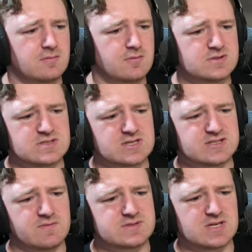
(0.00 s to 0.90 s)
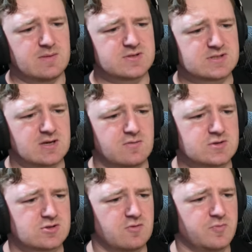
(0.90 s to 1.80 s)
or just because he was named as like a
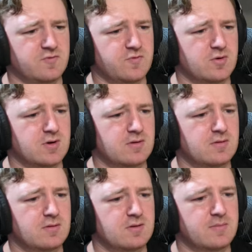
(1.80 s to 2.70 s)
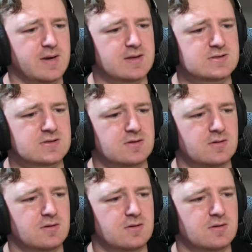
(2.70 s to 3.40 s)
reserve before the match?